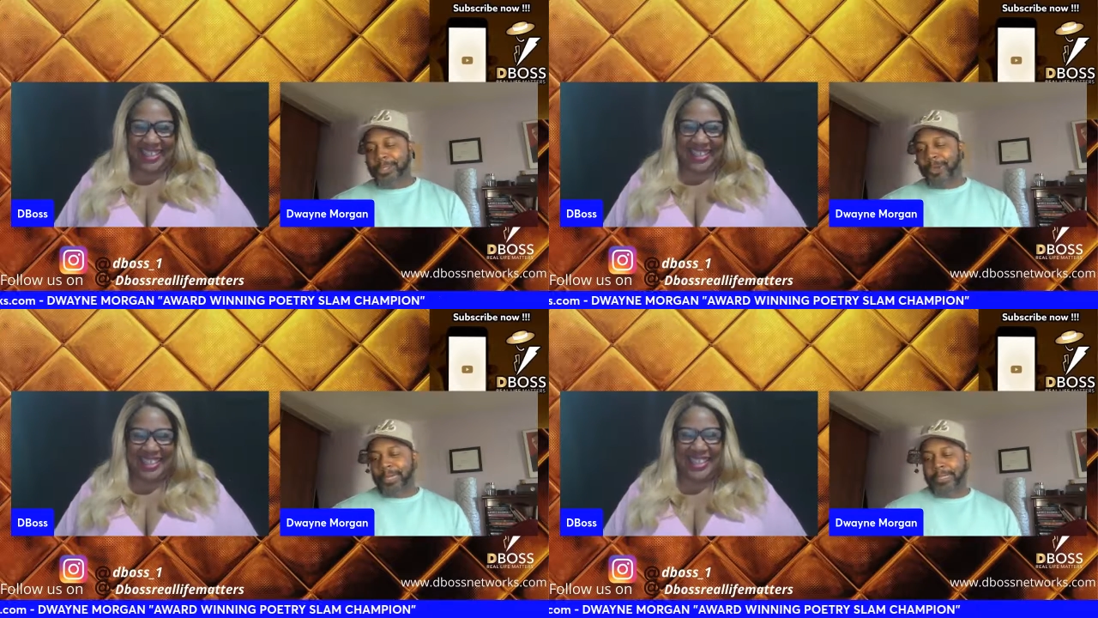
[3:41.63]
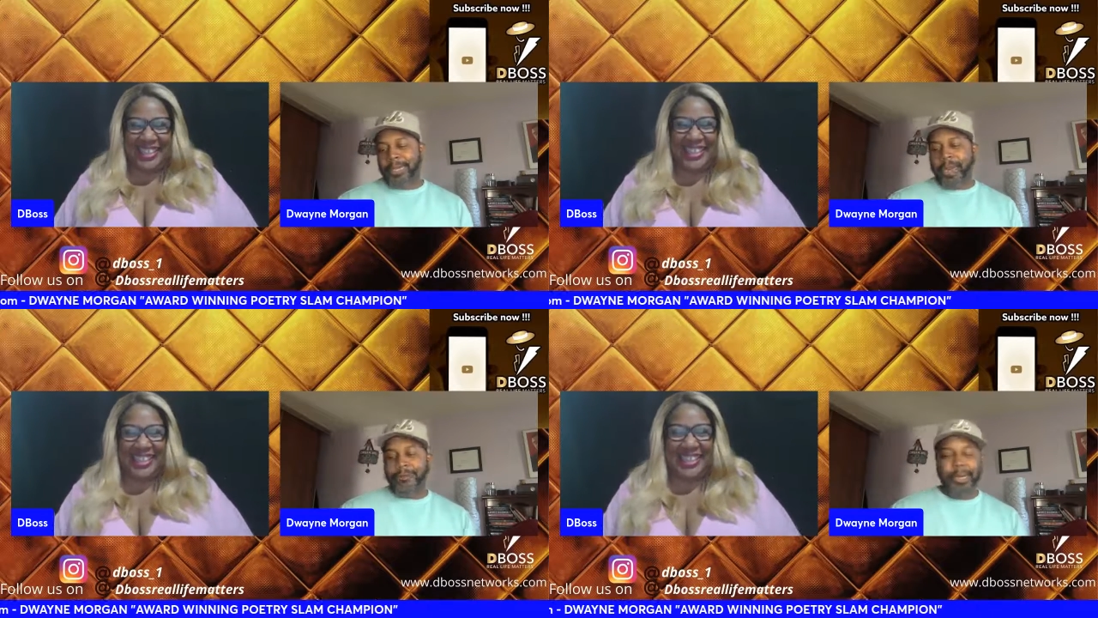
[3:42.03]
Speaker 1: So I
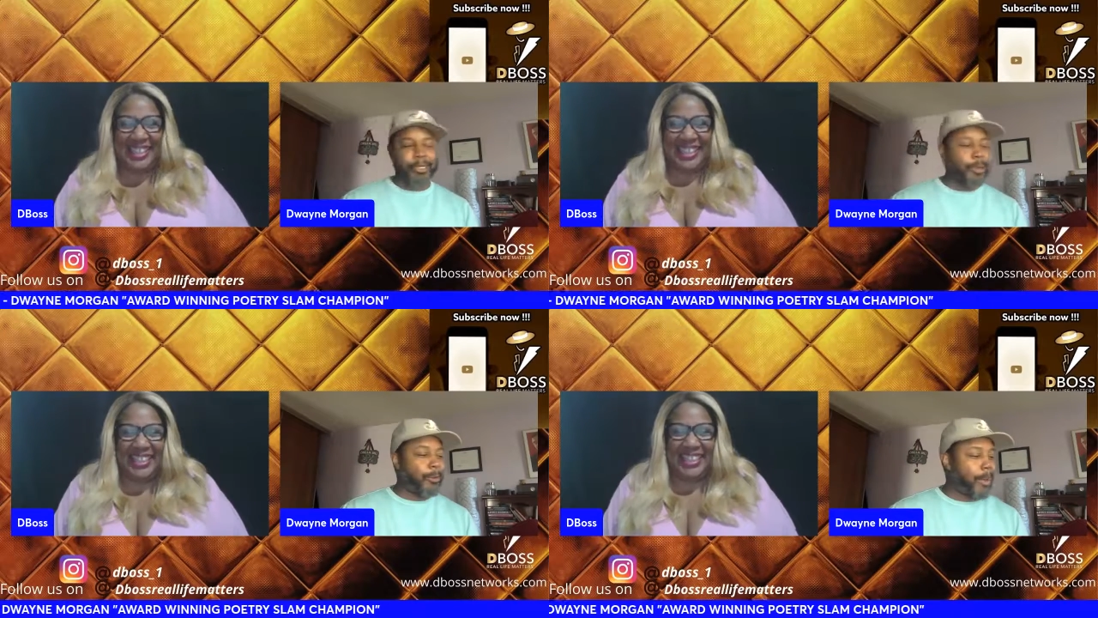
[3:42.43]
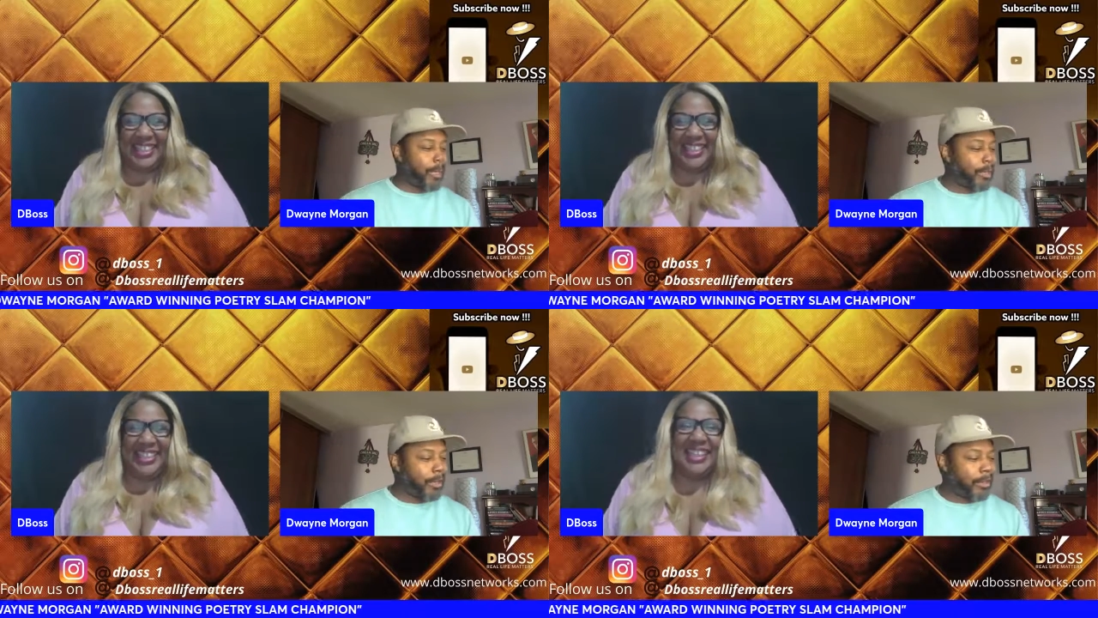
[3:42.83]
said, all right, you know
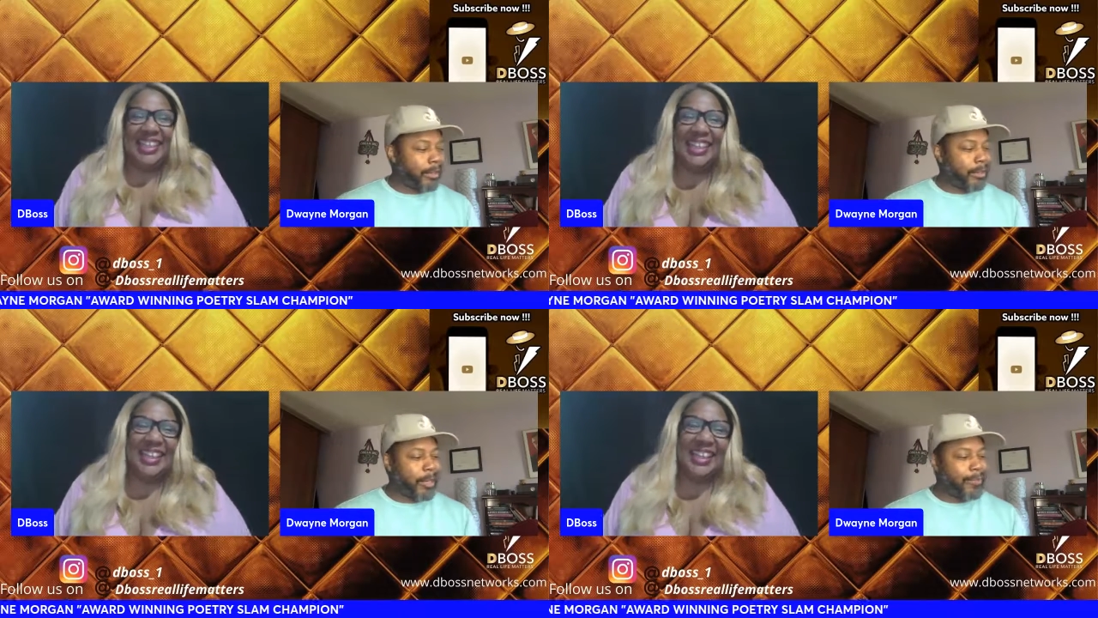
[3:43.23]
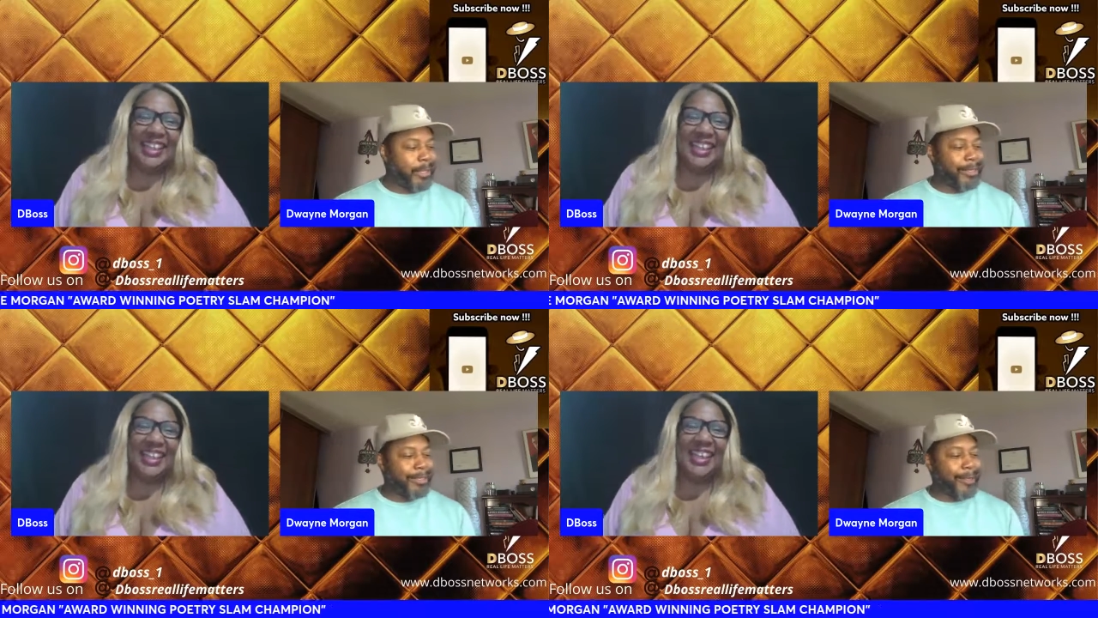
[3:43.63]
what?
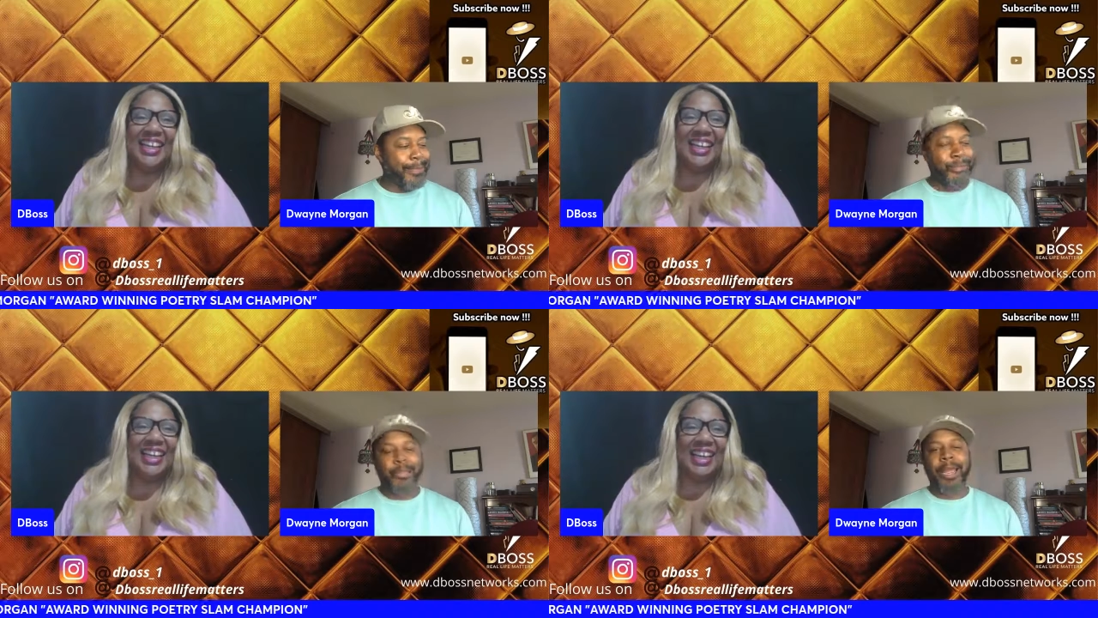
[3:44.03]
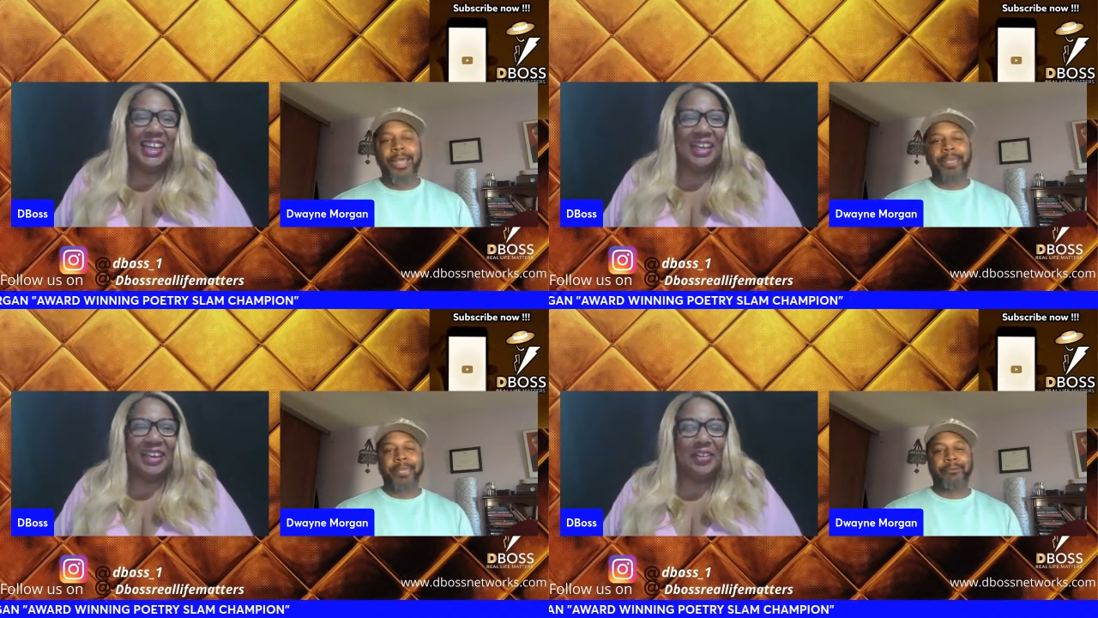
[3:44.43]
Let me let me
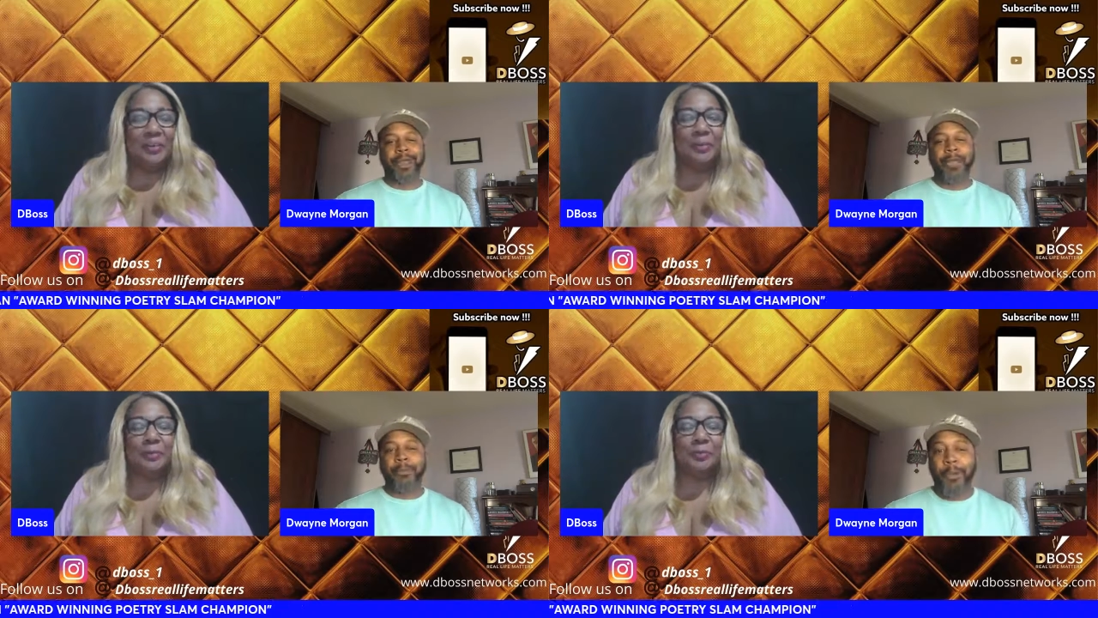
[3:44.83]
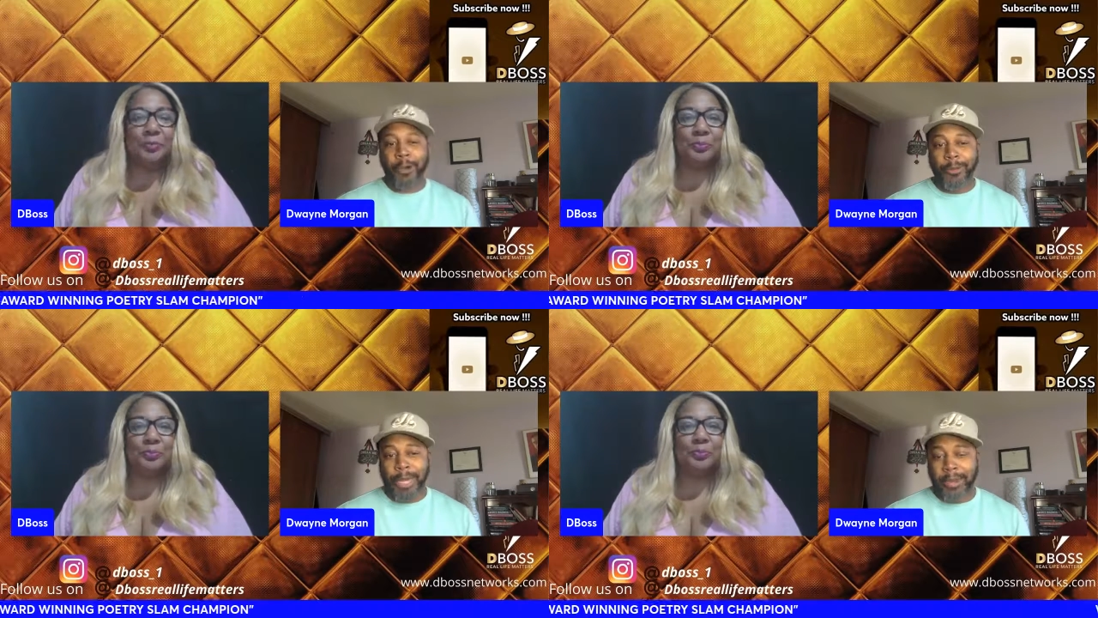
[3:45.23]
try and write a
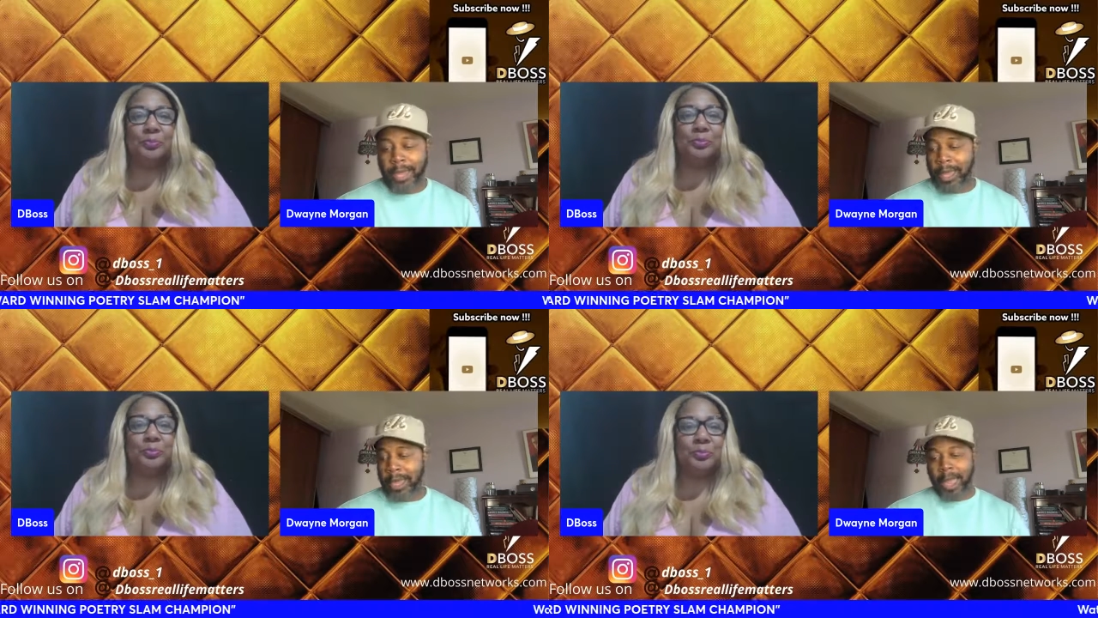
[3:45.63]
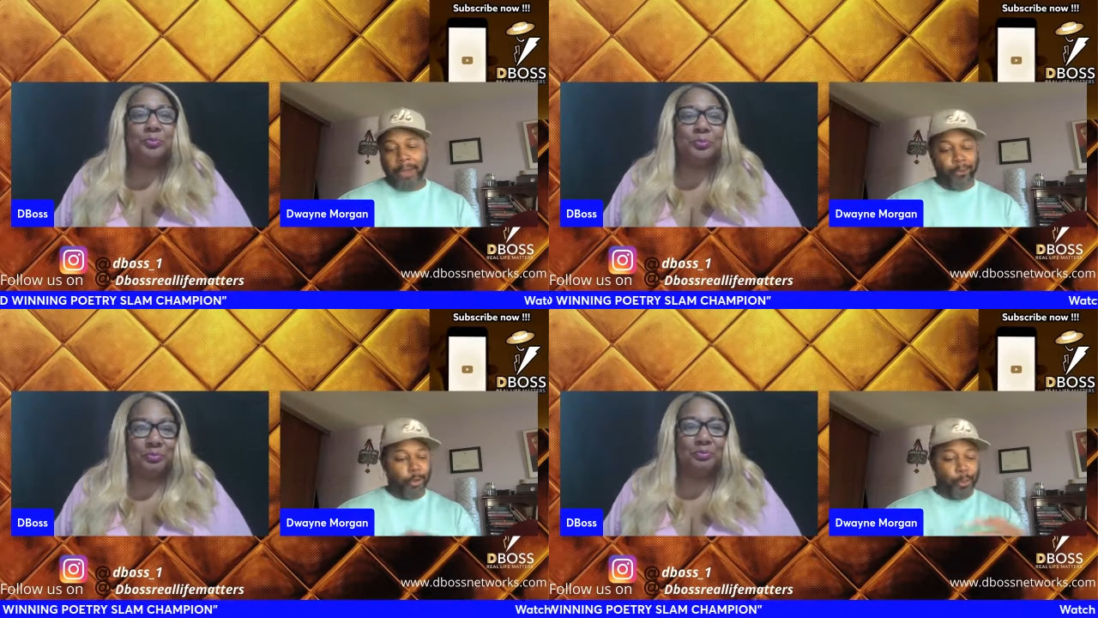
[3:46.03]
poem. And I I,
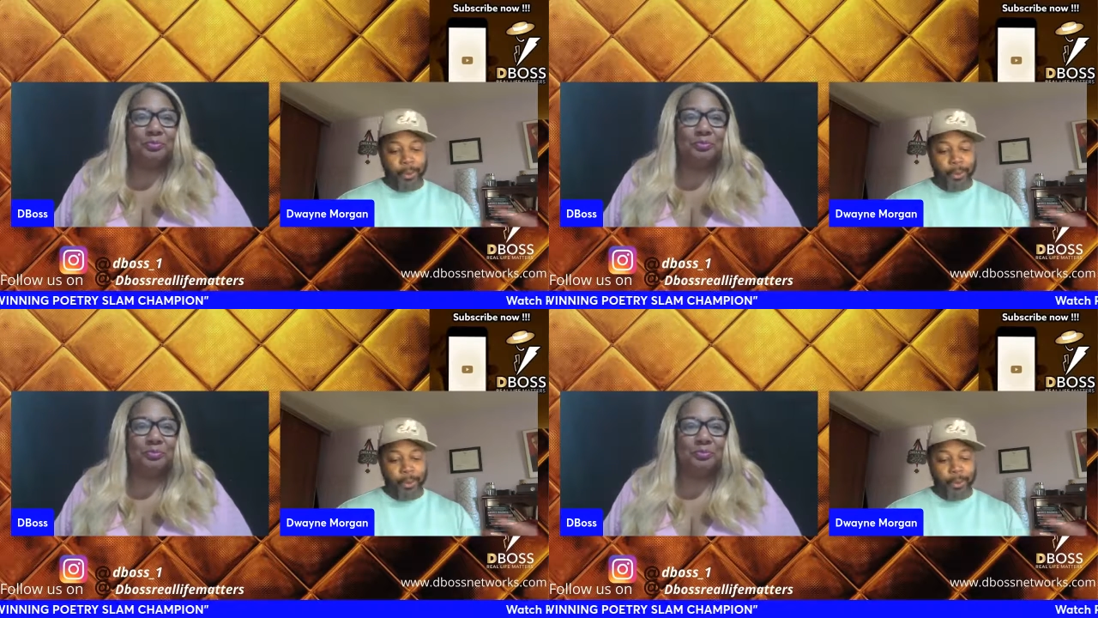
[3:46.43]
I wrote